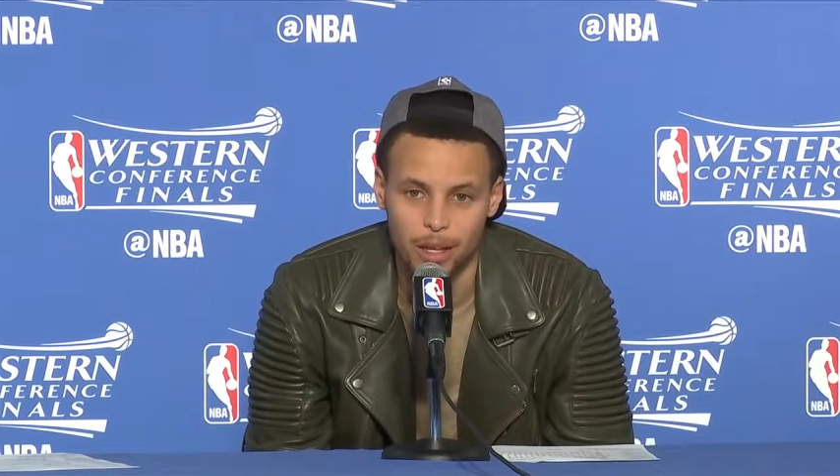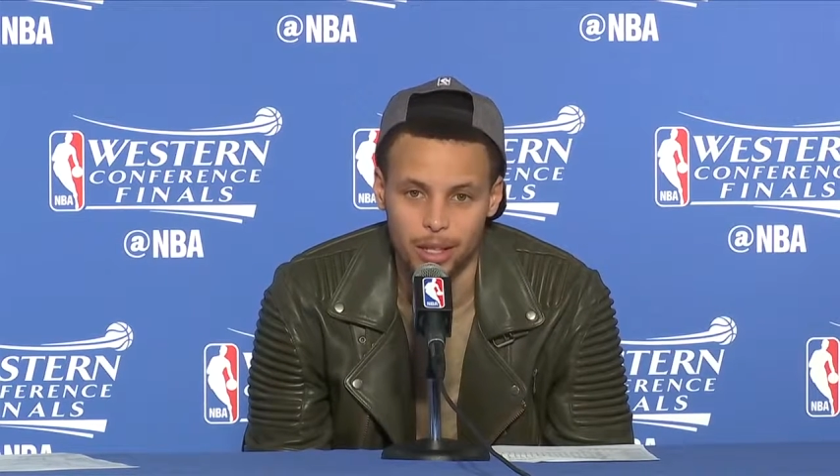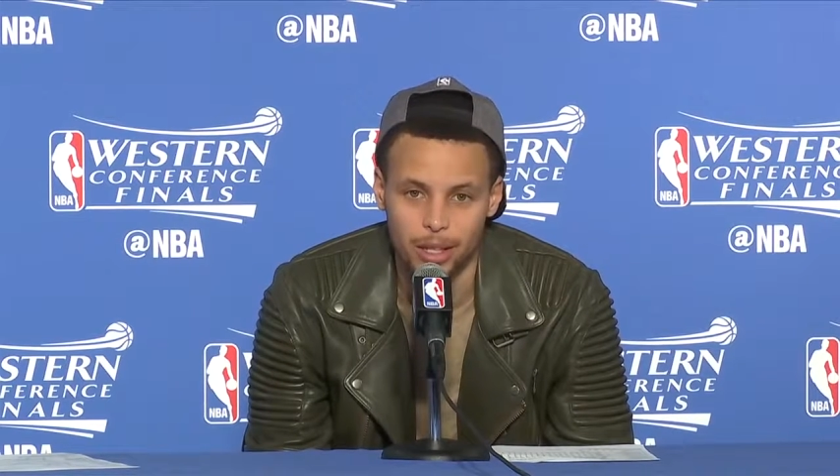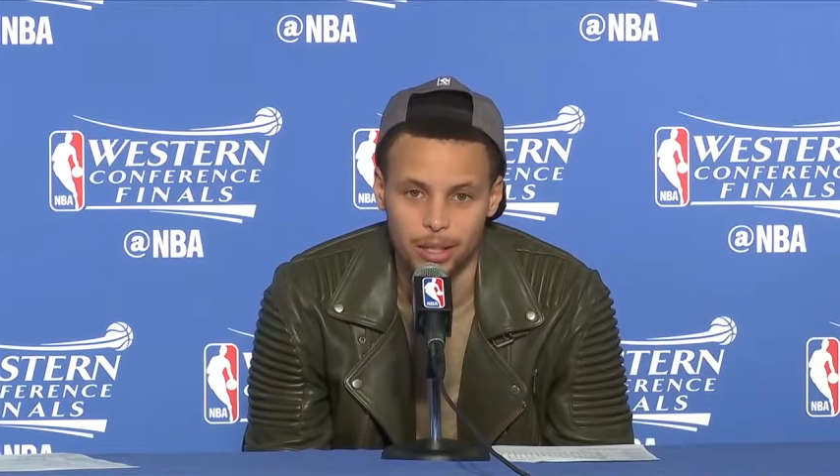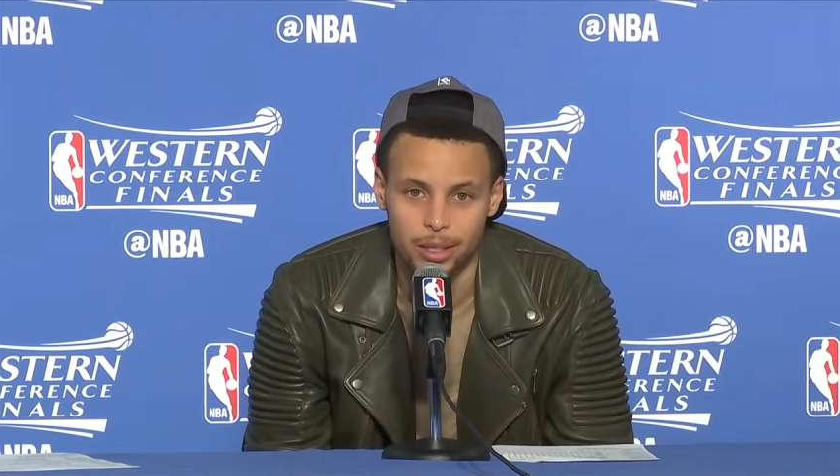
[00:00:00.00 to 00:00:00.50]

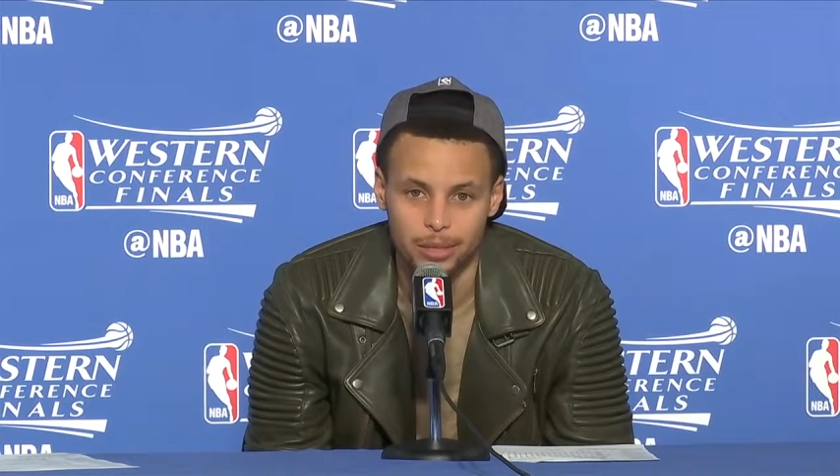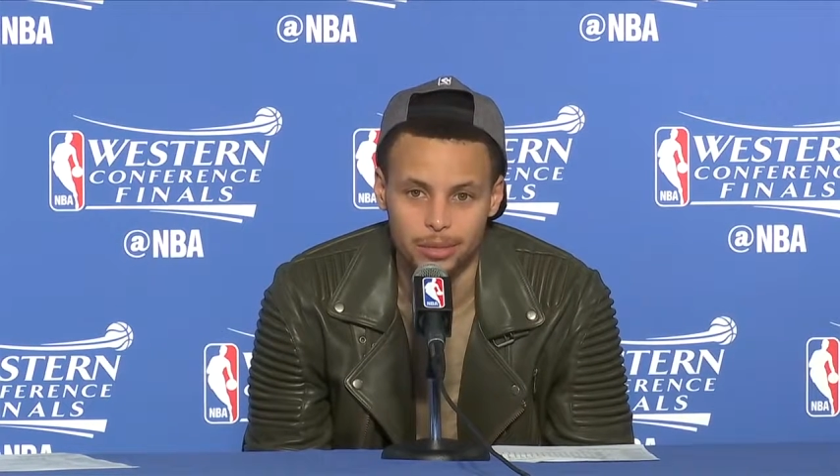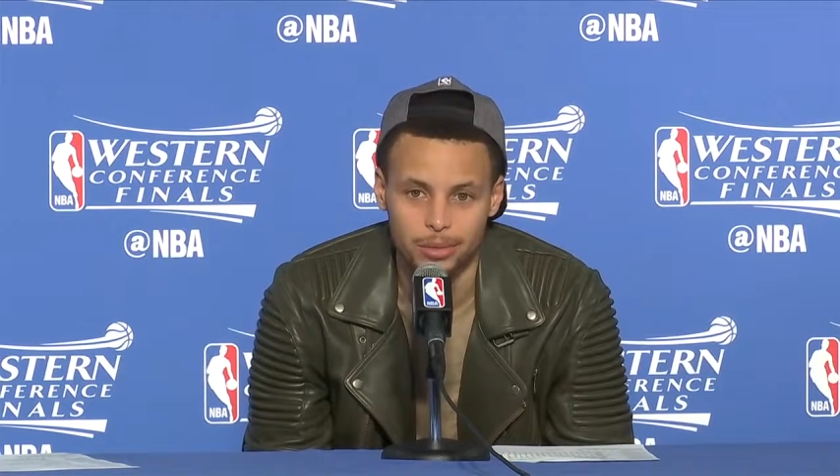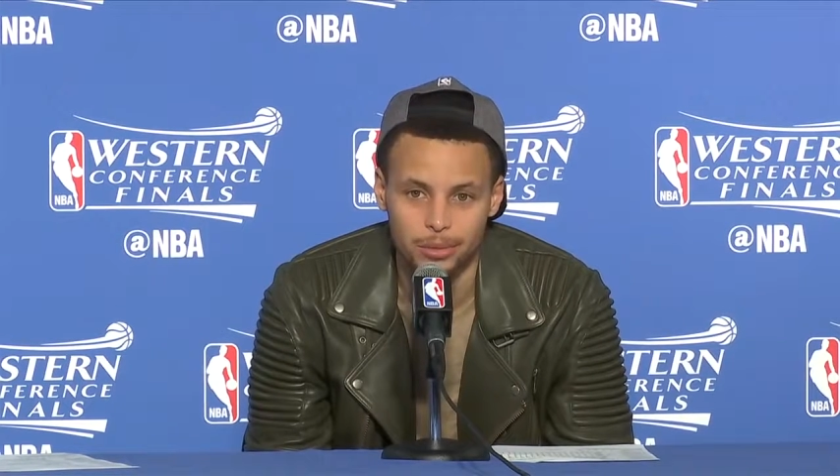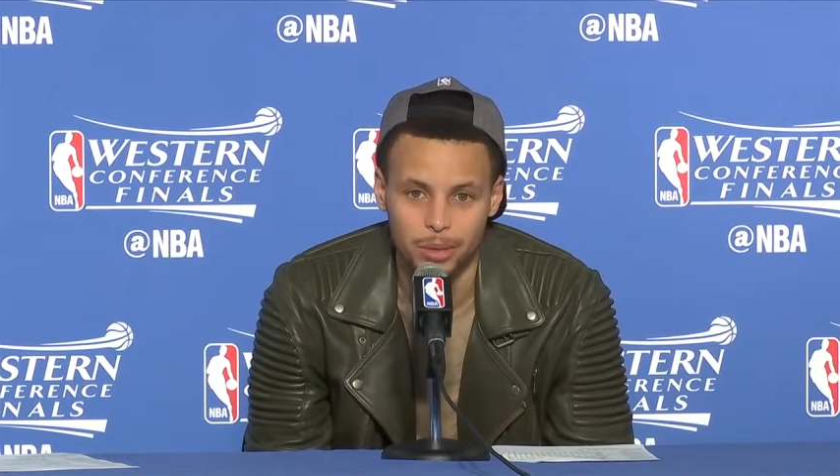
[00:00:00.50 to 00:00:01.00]

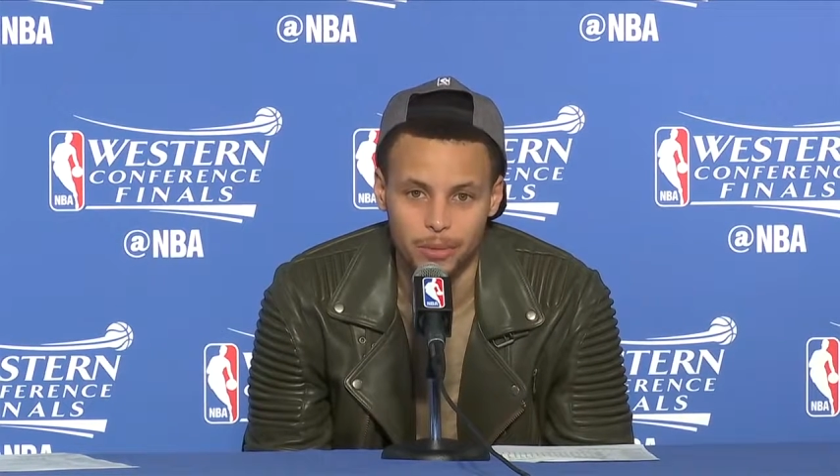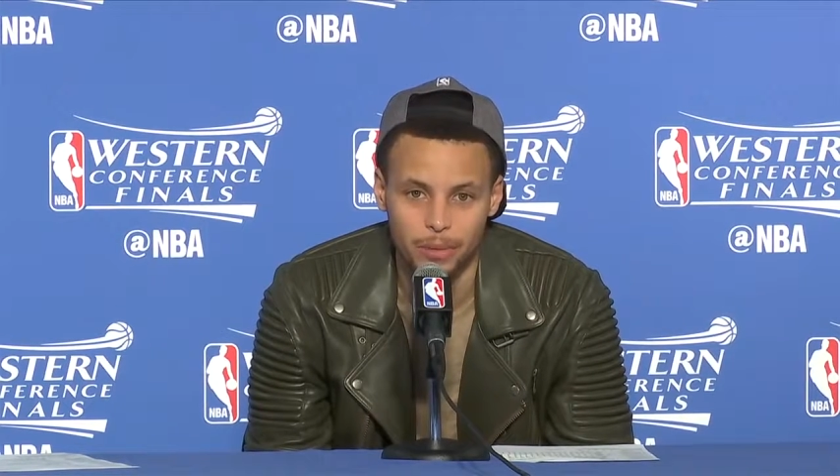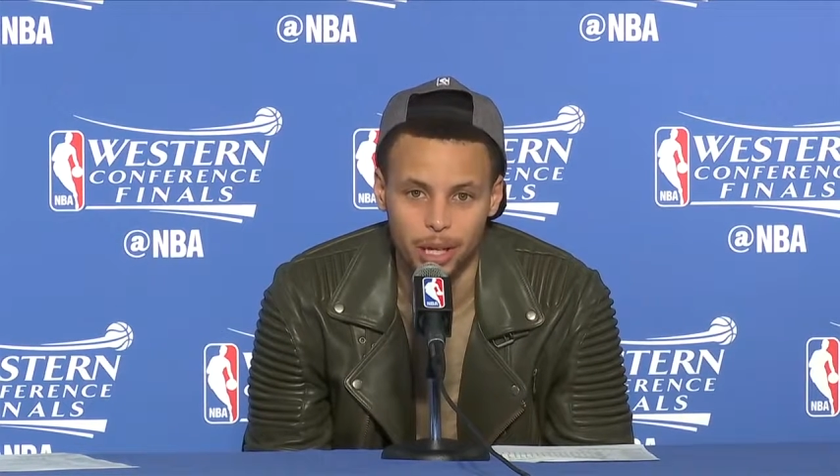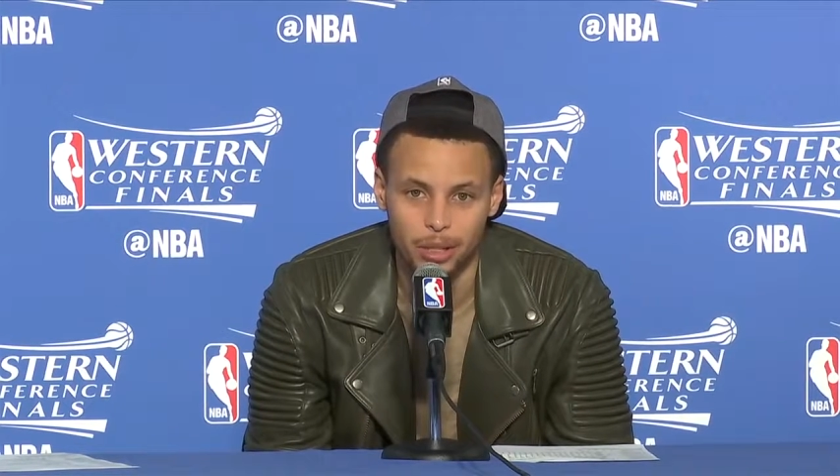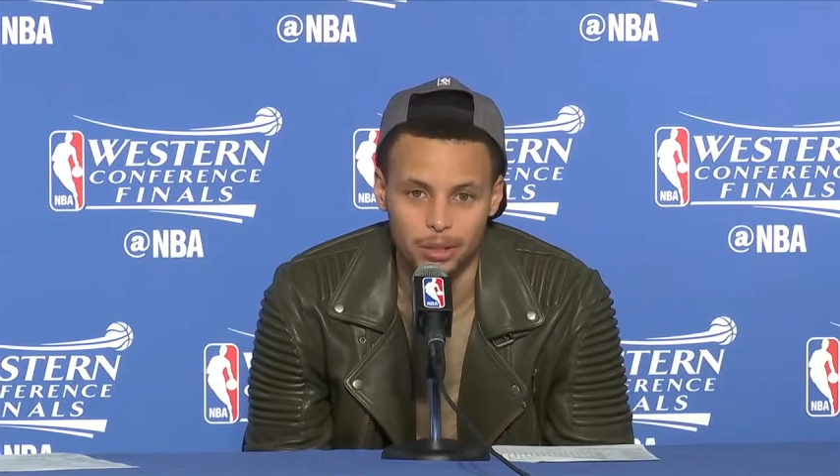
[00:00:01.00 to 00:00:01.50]
and we
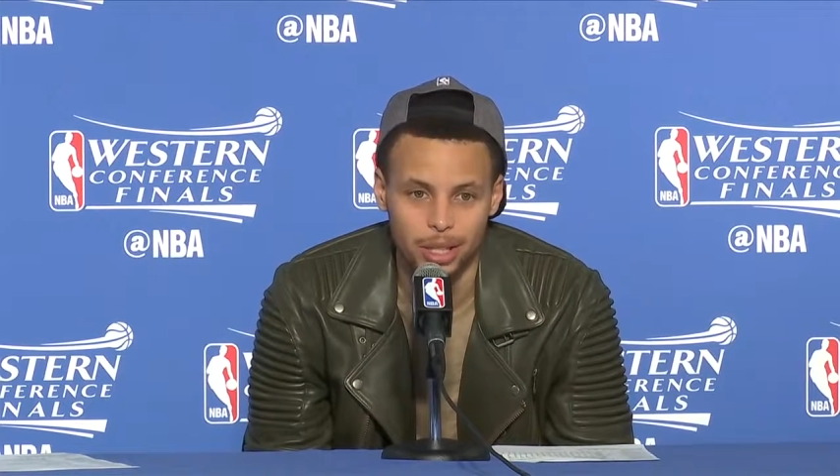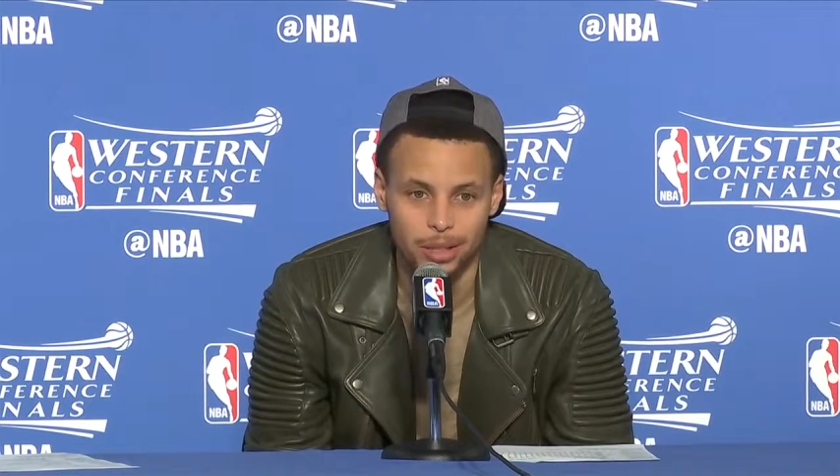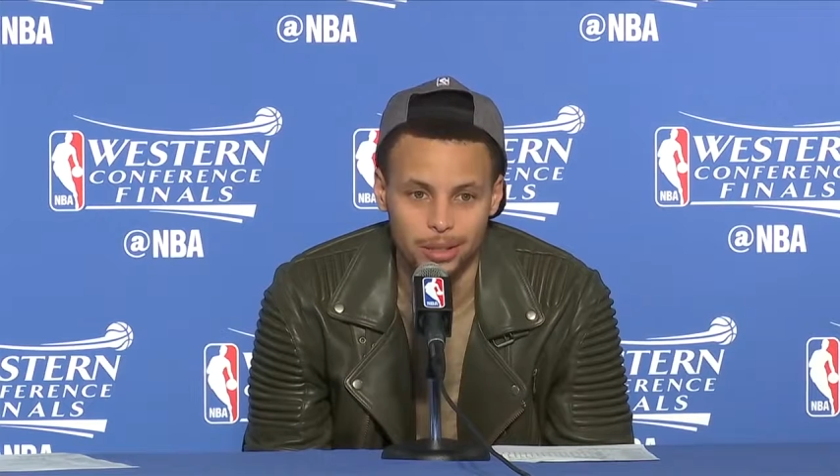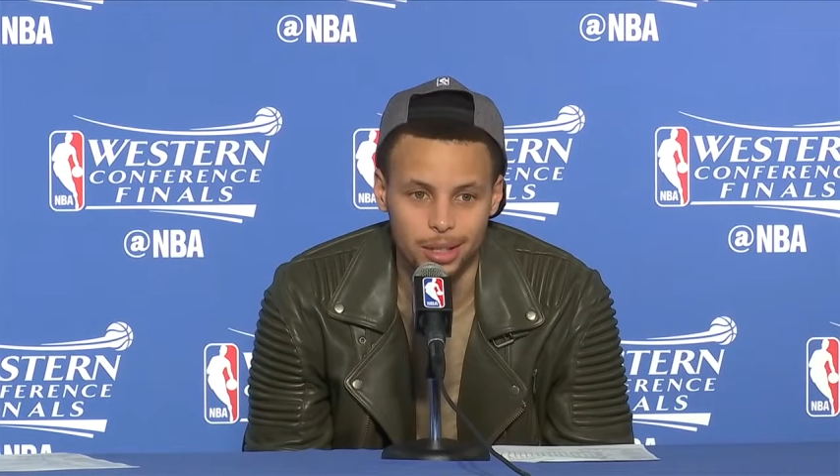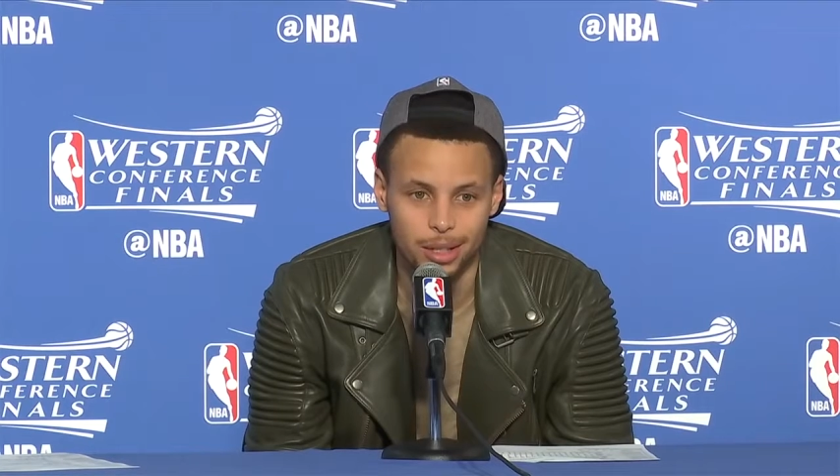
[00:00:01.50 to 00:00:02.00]
followed that